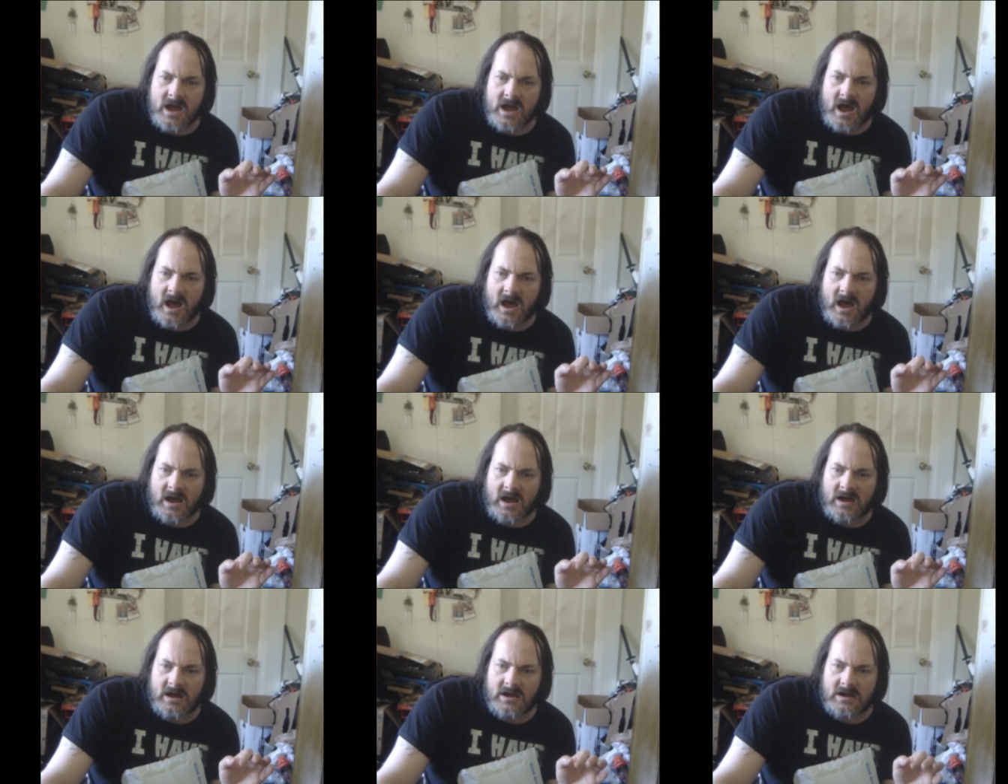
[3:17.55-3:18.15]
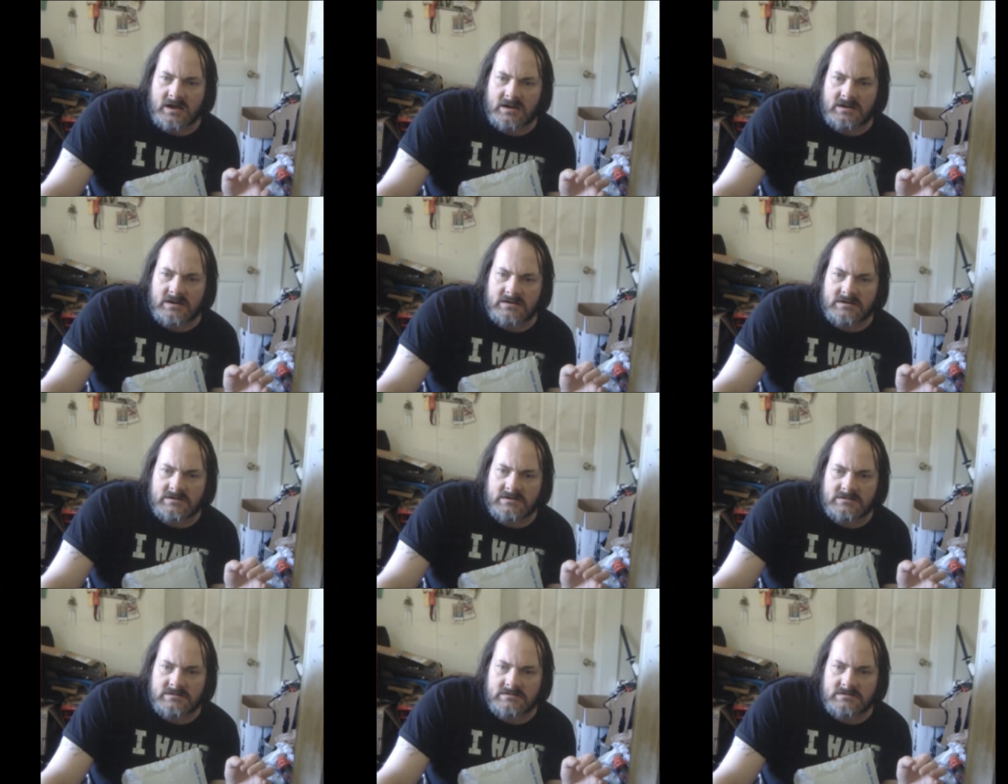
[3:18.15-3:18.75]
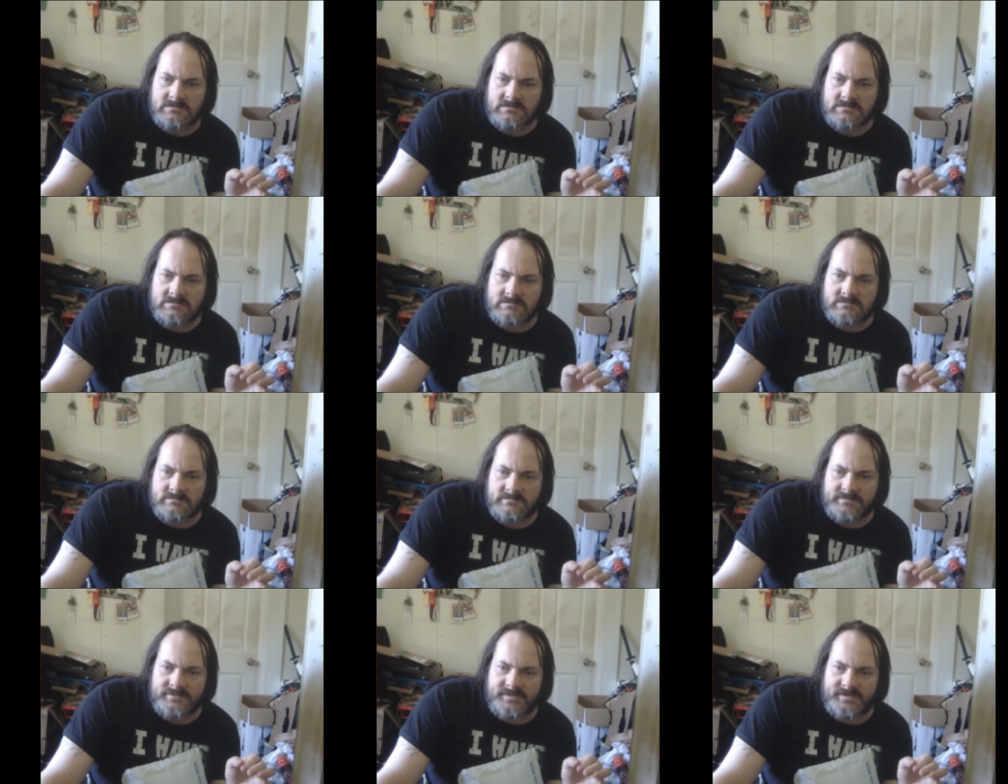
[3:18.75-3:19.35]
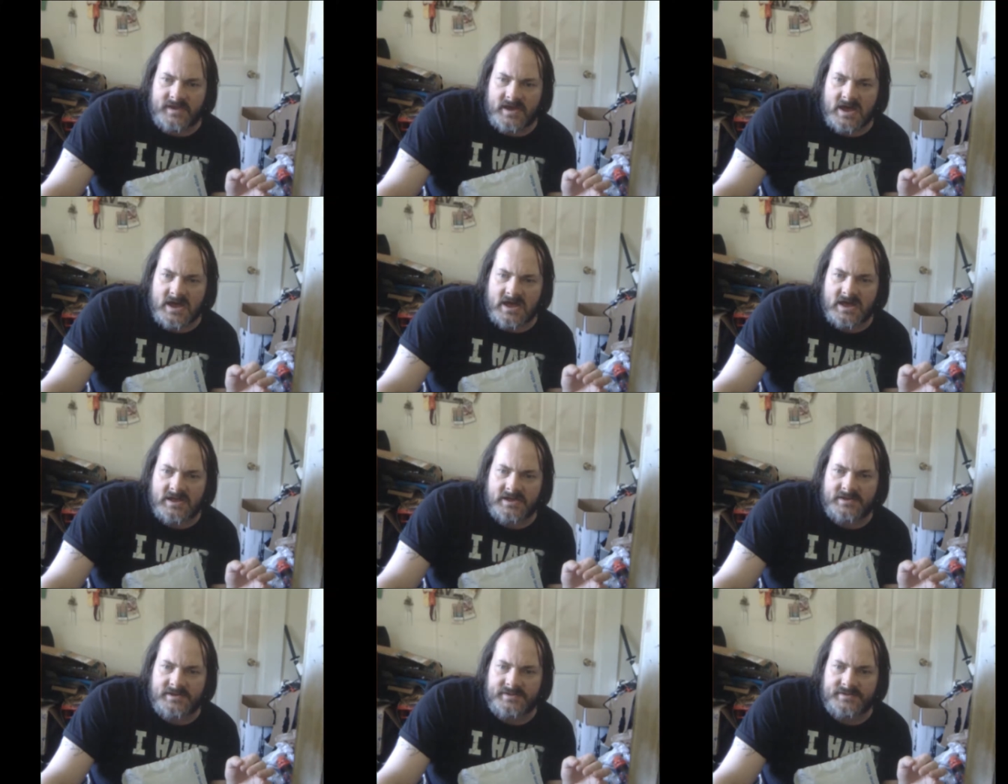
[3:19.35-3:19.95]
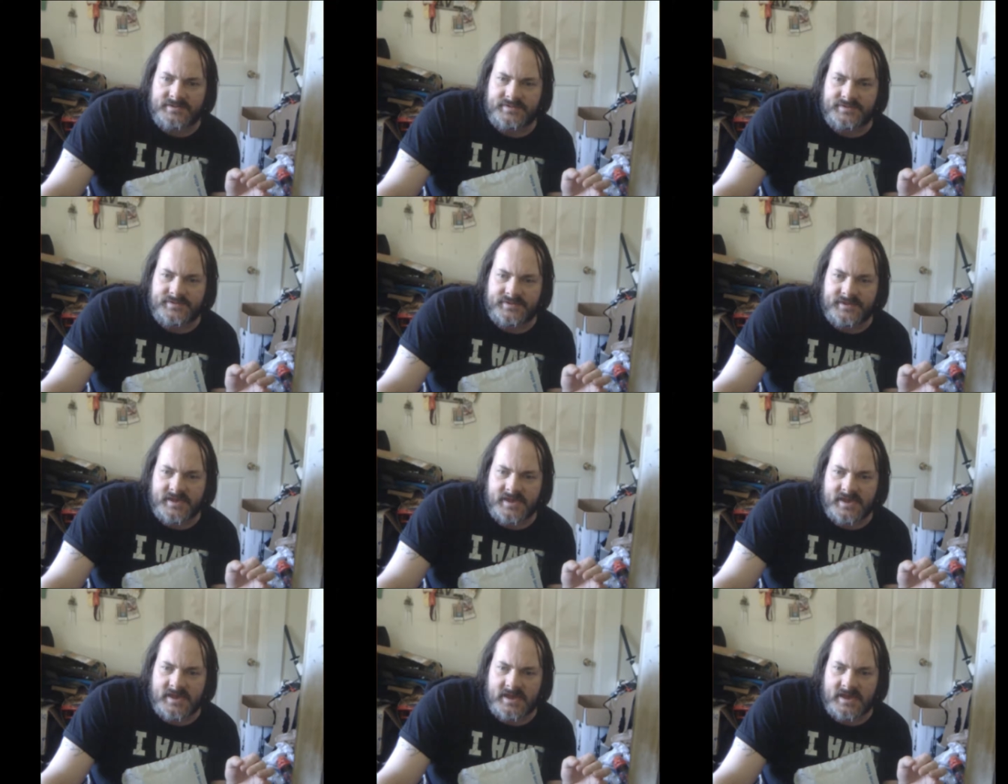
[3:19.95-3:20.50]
Uh, just